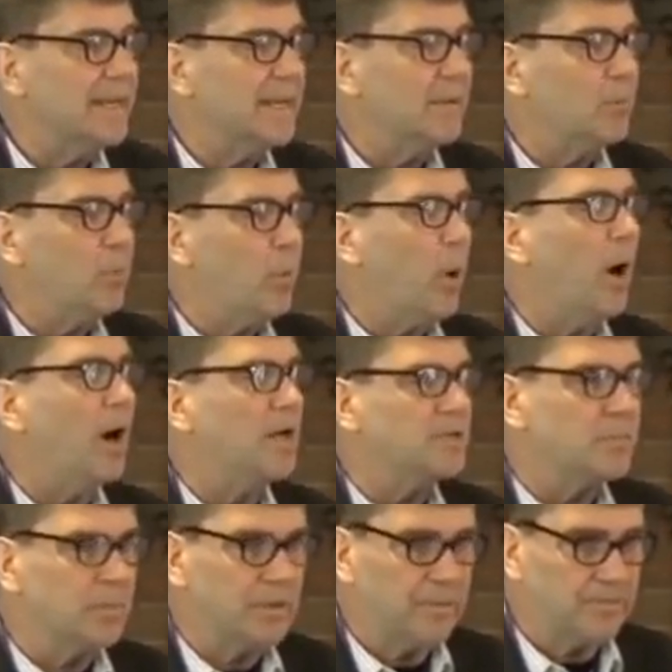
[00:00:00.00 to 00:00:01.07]
it
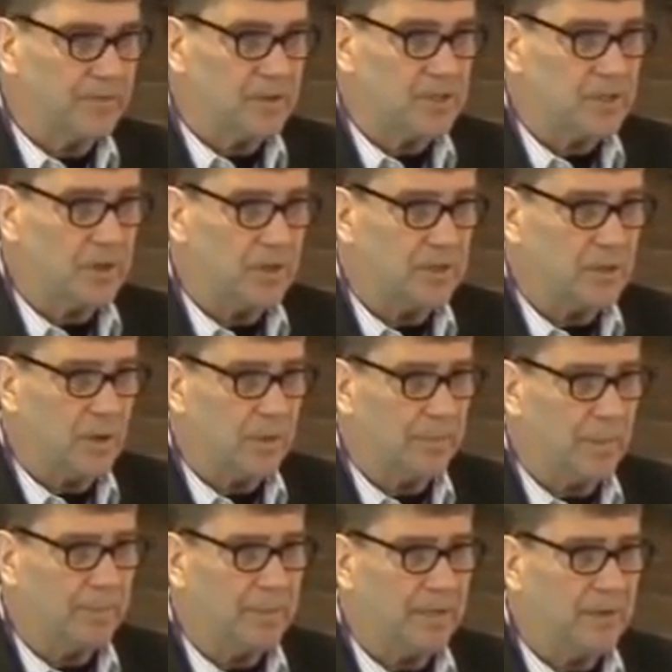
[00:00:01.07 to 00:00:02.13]
was, when I first started talking
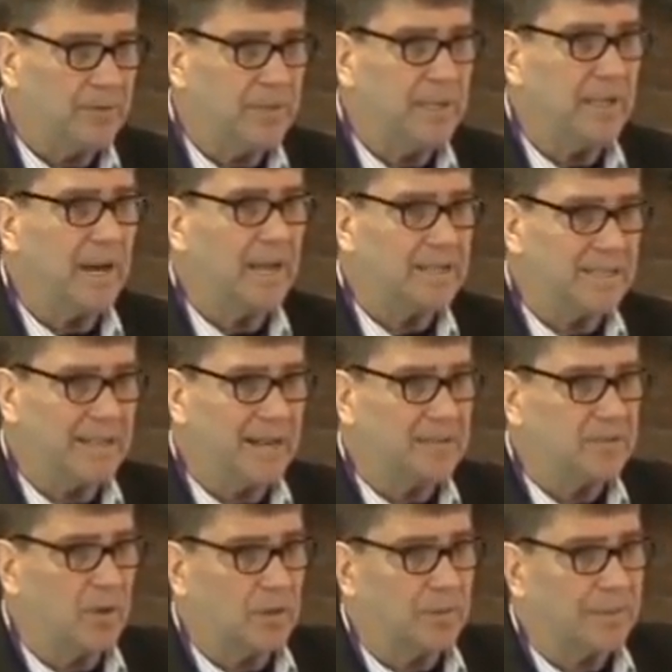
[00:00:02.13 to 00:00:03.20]
about P O D, I, I
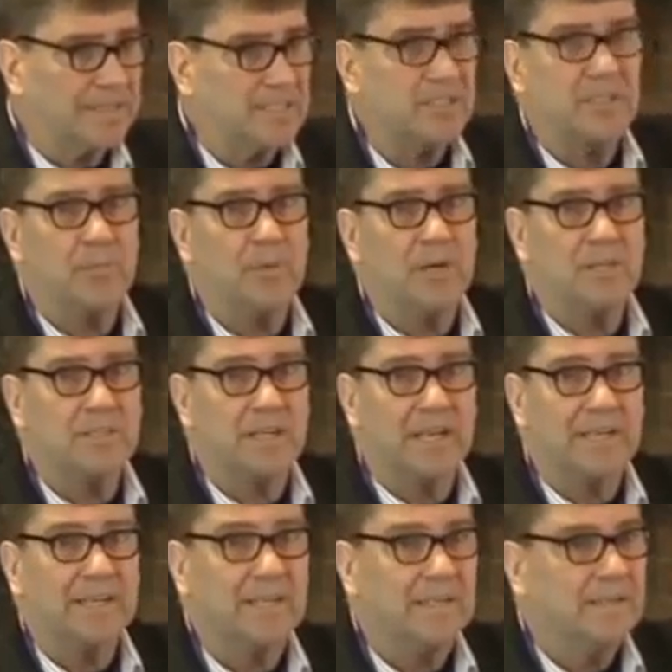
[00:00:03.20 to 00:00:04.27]
talked about it the same way as
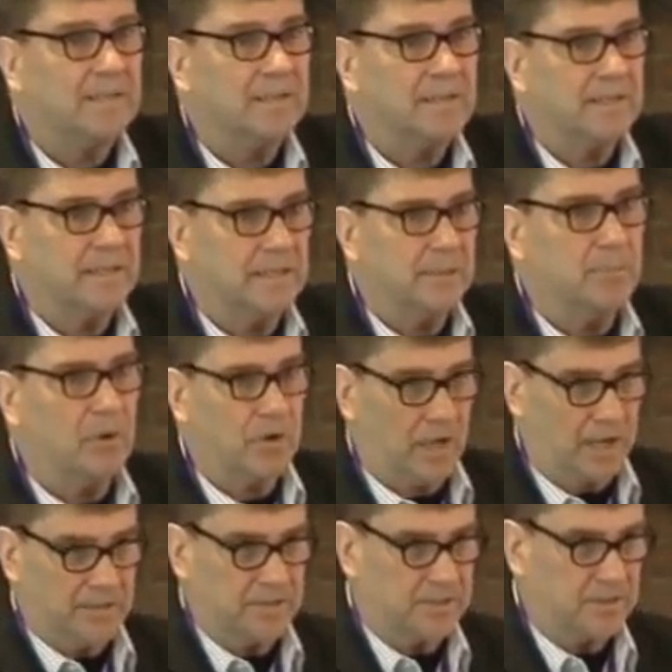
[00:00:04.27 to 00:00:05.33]
like the e-book.
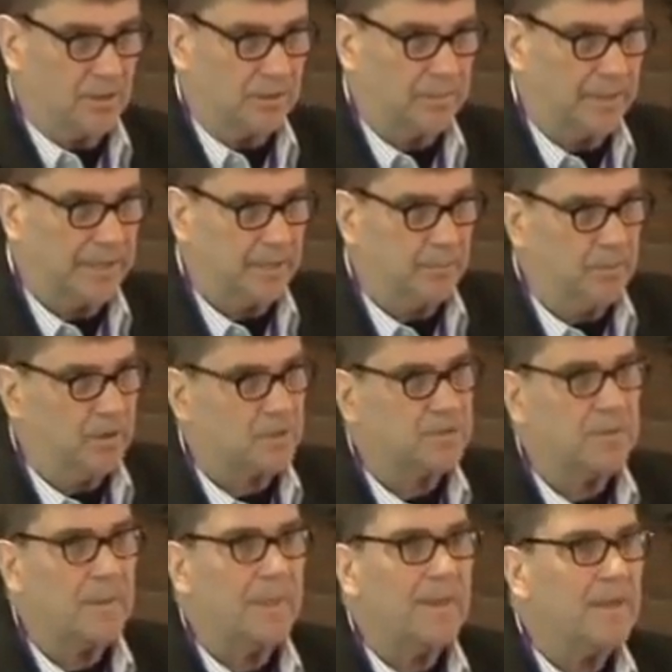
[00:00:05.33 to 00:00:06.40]
I just talked about
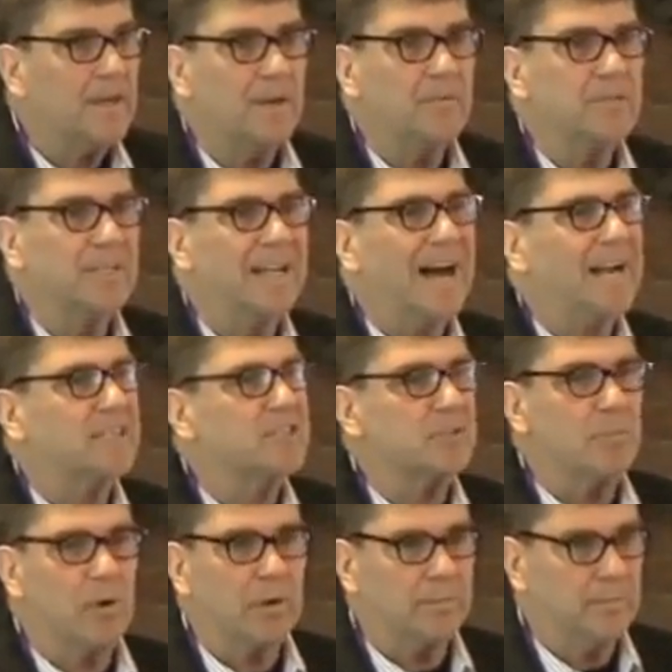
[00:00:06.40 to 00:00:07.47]
e-books. It was a lot of
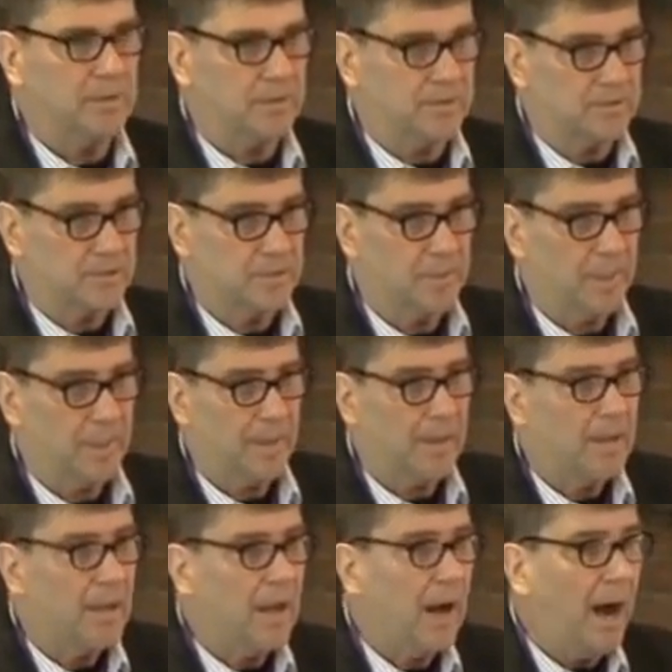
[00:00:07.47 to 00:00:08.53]
smoke and mirrors.
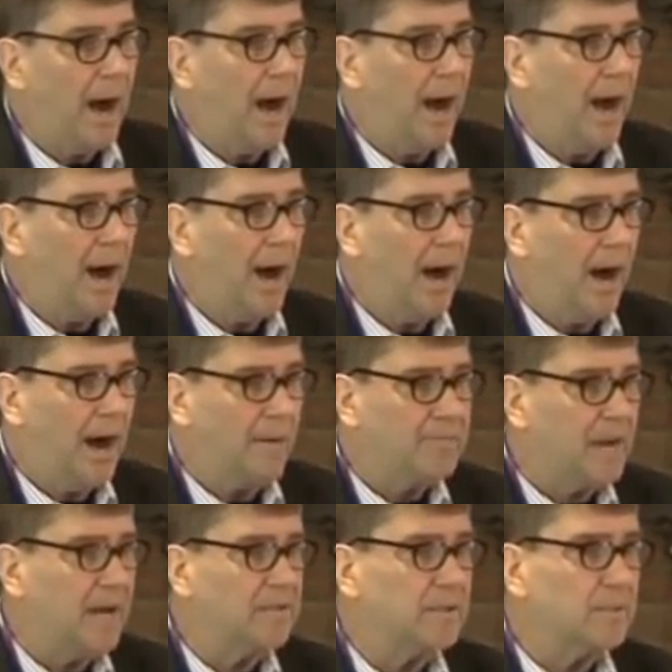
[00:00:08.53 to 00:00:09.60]
I've
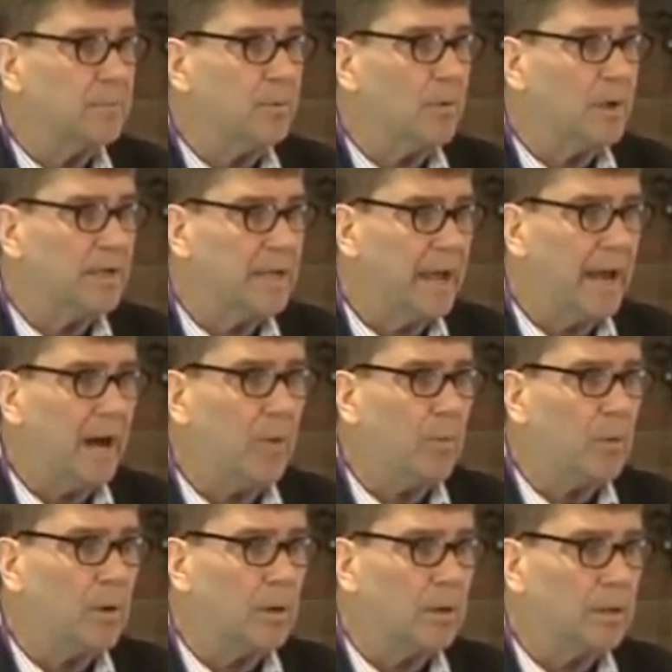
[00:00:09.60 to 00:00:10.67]
gotten to the point now
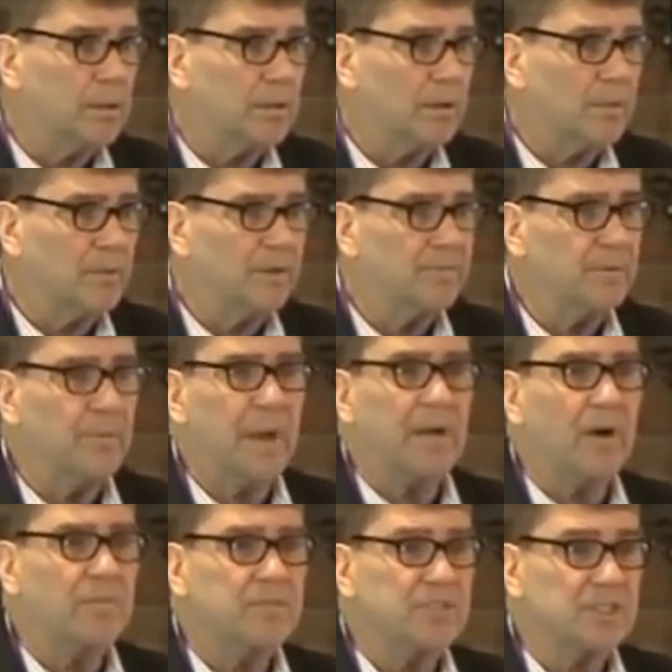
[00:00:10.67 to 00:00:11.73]
where, you know, if you
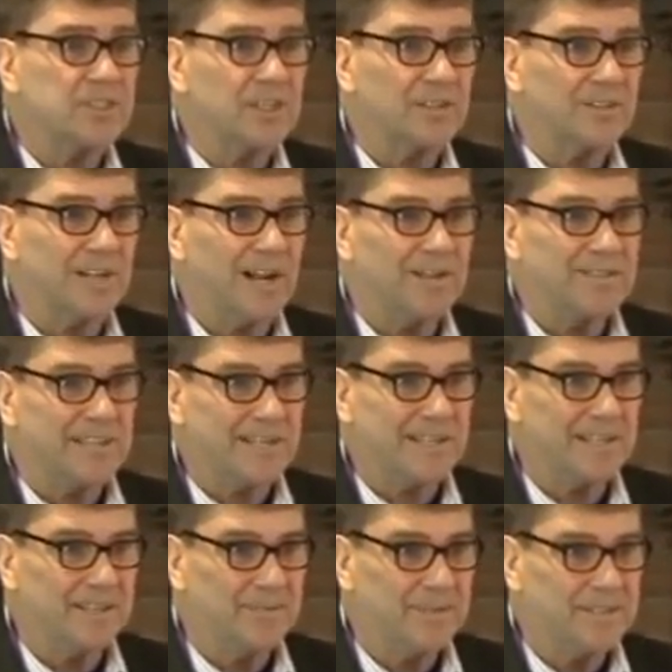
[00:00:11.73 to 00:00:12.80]
make over six hundred dollars, I got
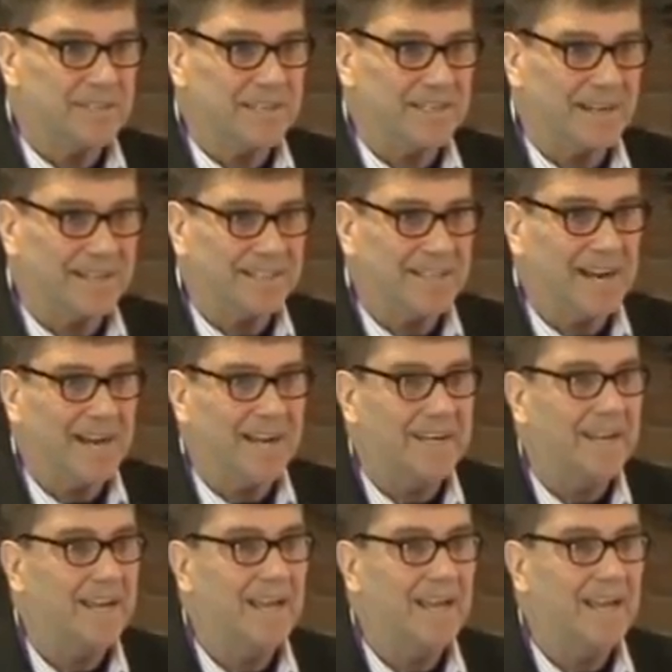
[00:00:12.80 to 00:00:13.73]
to give you a ten ninety-nine.